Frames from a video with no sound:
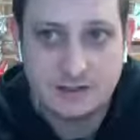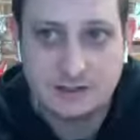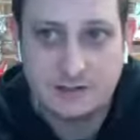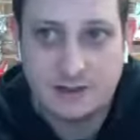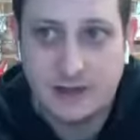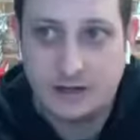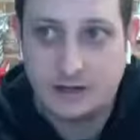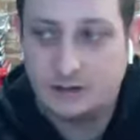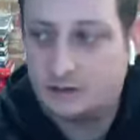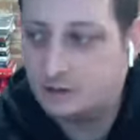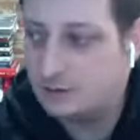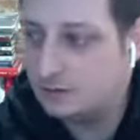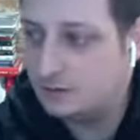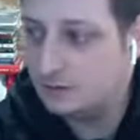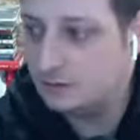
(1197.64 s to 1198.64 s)
that
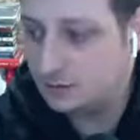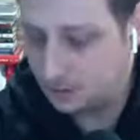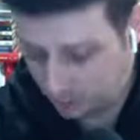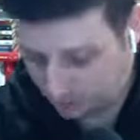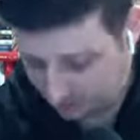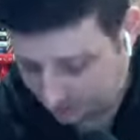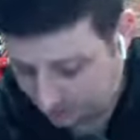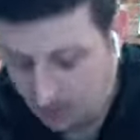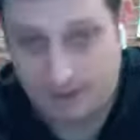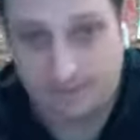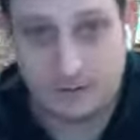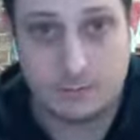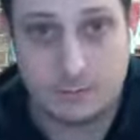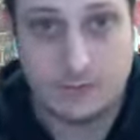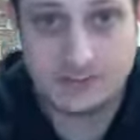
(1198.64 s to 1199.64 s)
you know if you have
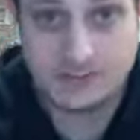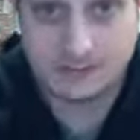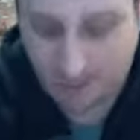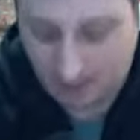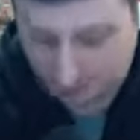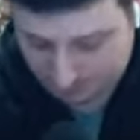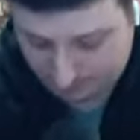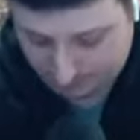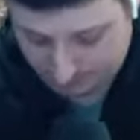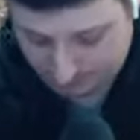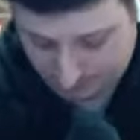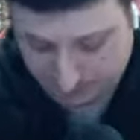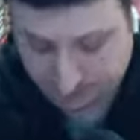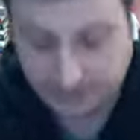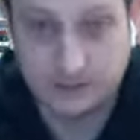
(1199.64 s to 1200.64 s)
a misstep
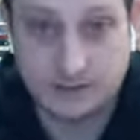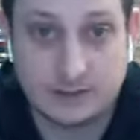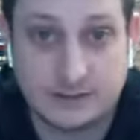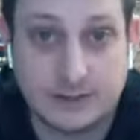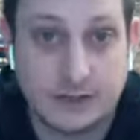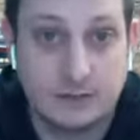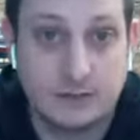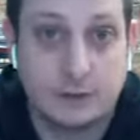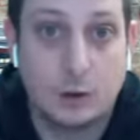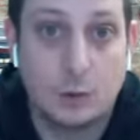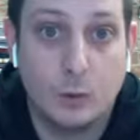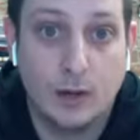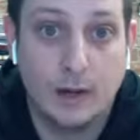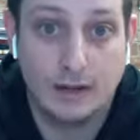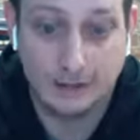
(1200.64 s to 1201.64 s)
they just kind of go
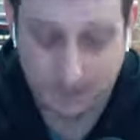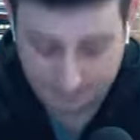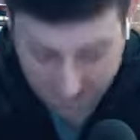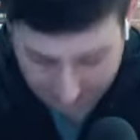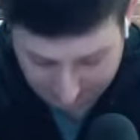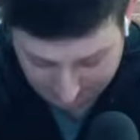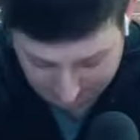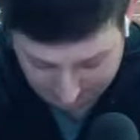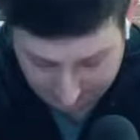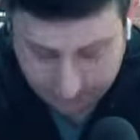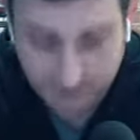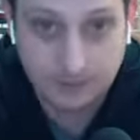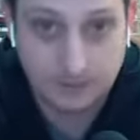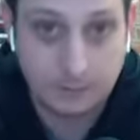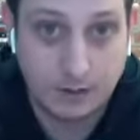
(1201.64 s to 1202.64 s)
away. I mean,
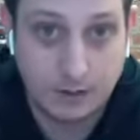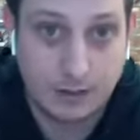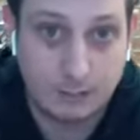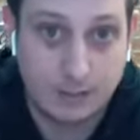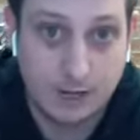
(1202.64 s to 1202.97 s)
Mount